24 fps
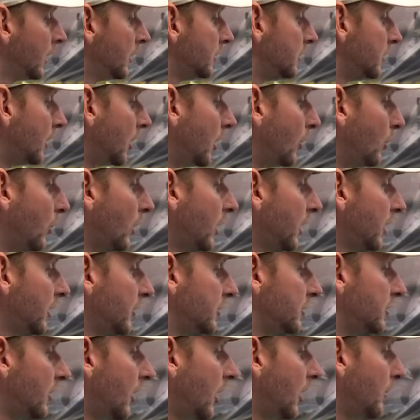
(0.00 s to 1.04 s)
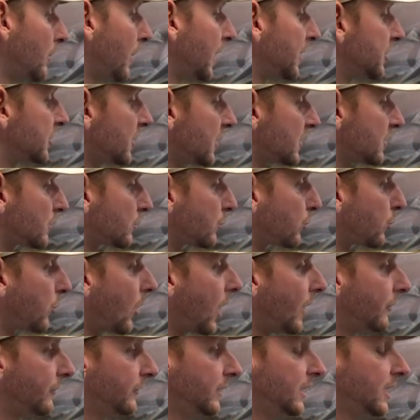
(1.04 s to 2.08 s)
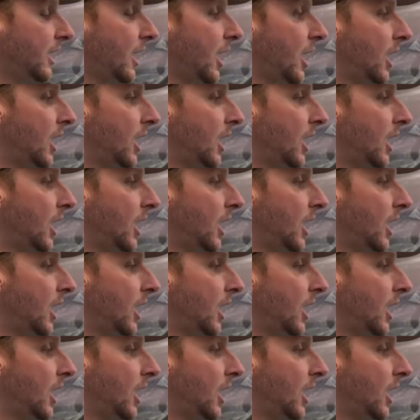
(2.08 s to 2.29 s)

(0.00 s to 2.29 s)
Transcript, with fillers: So we're going to start by just roughing